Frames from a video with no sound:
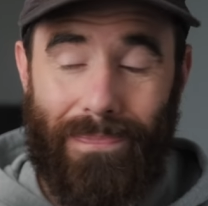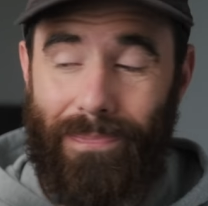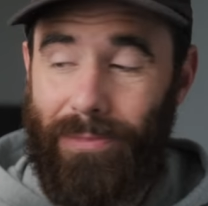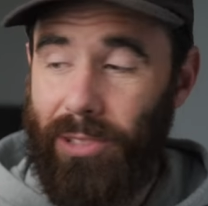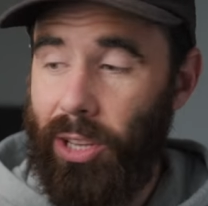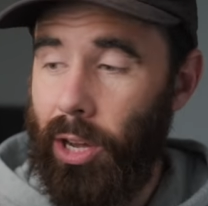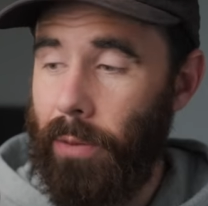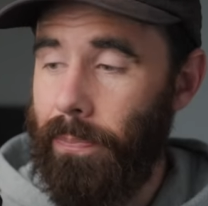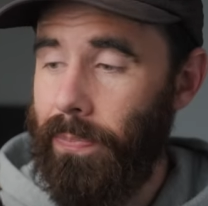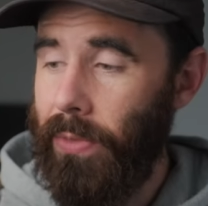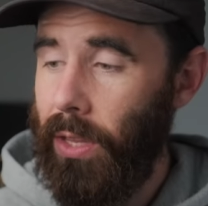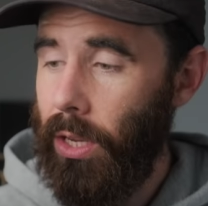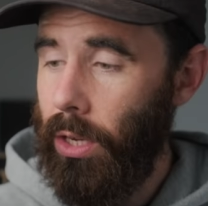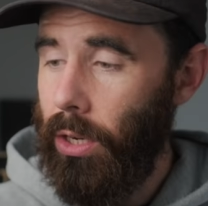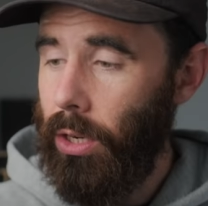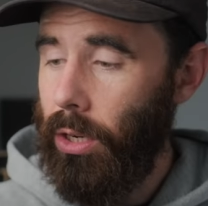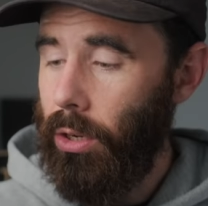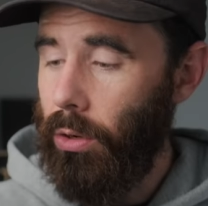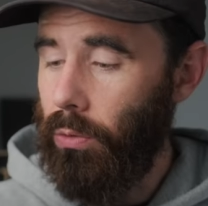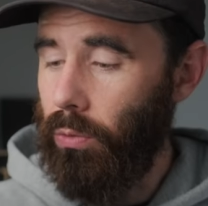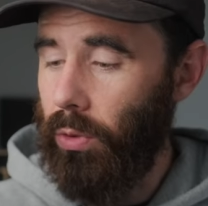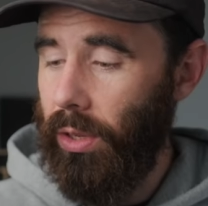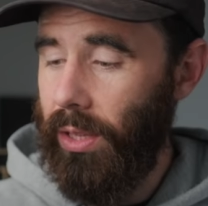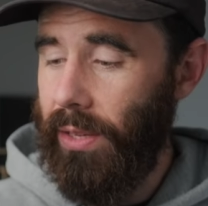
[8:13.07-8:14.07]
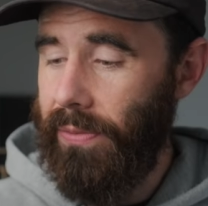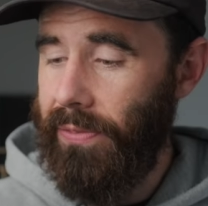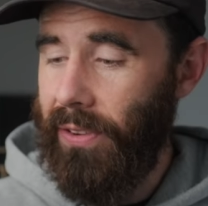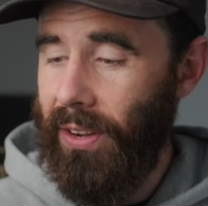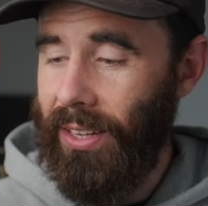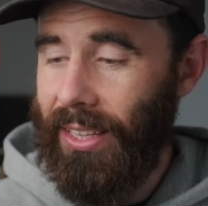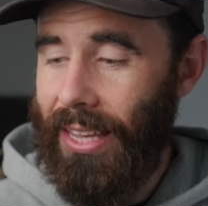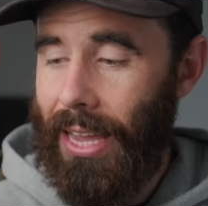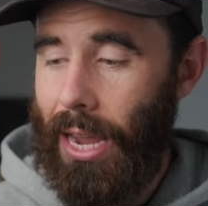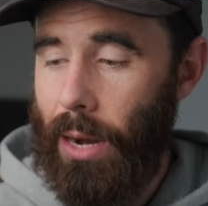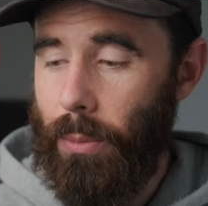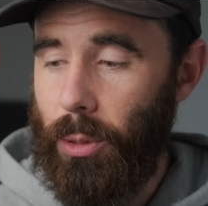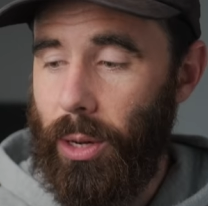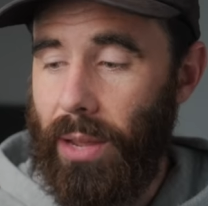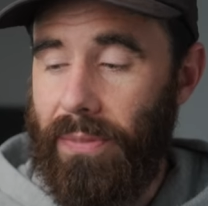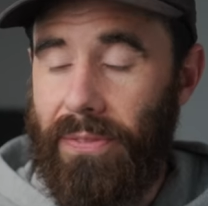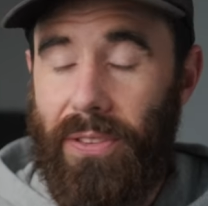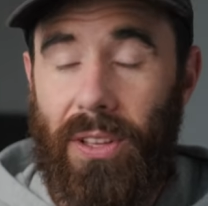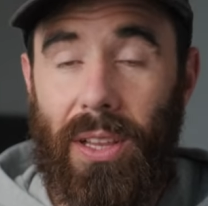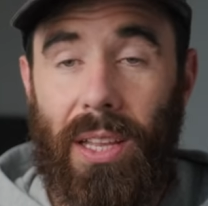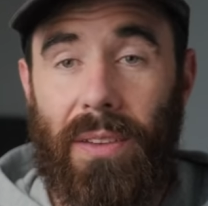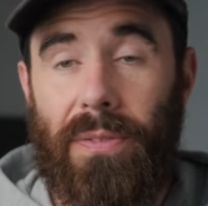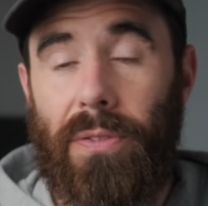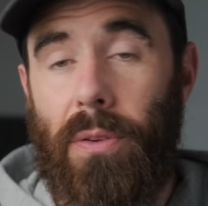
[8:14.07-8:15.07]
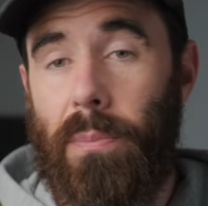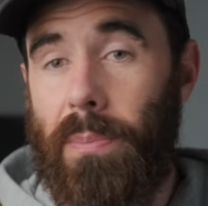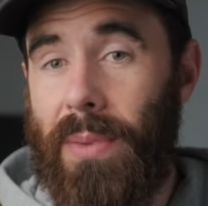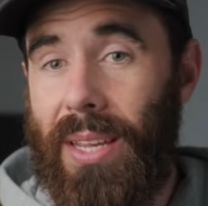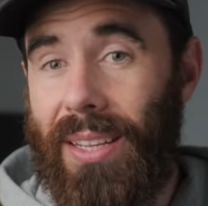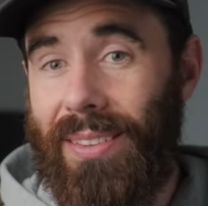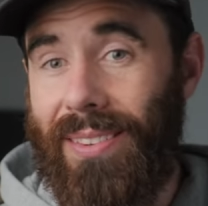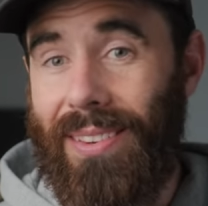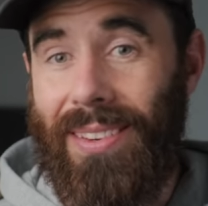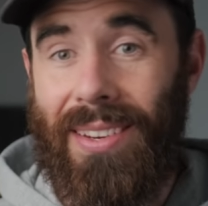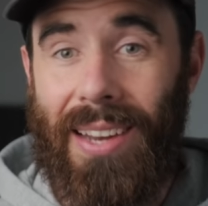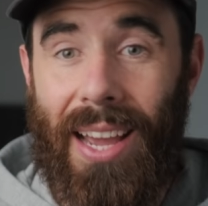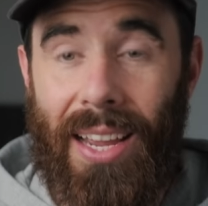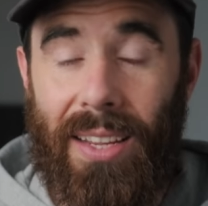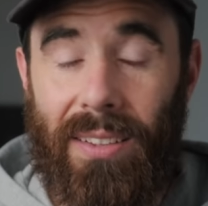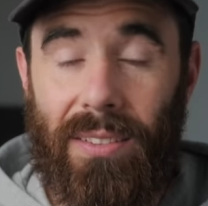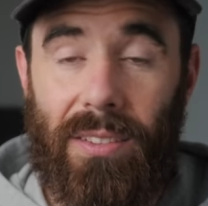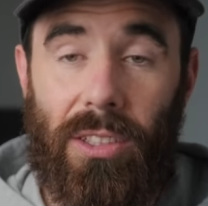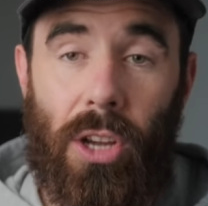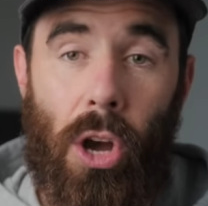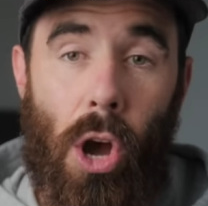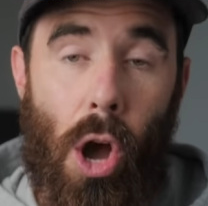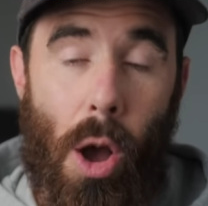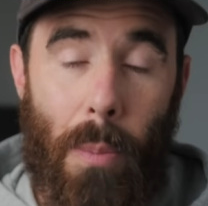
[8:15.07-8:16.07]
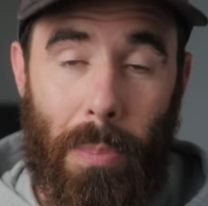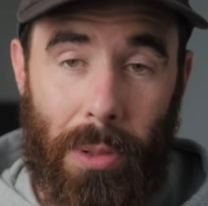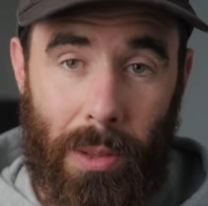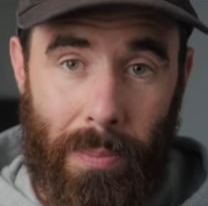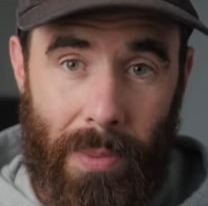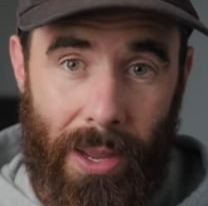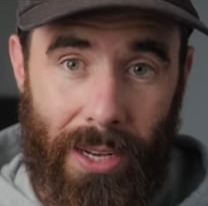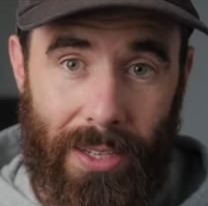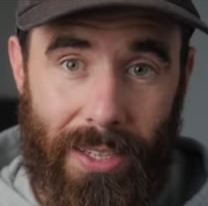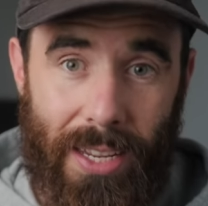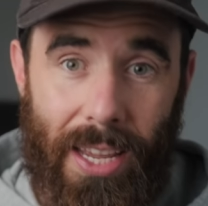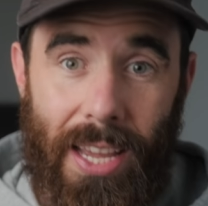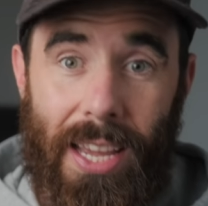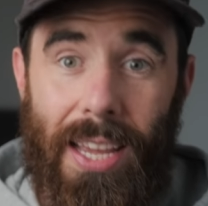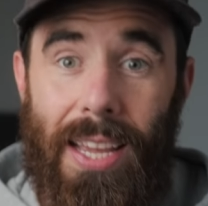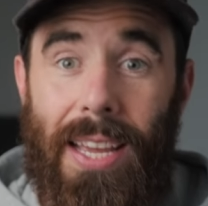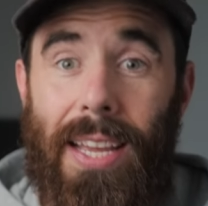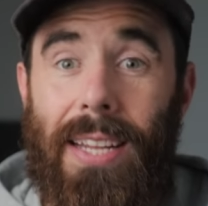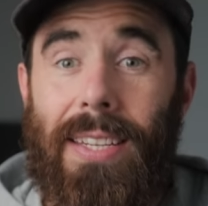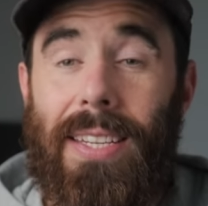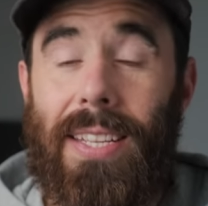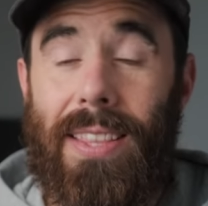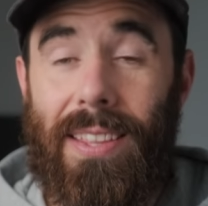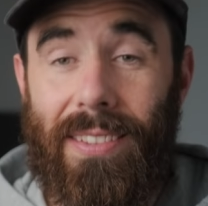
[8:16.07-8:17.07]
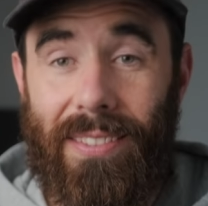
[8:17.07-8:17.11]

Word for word: So really fun camera, and I feel like for me, it's a nice complement to the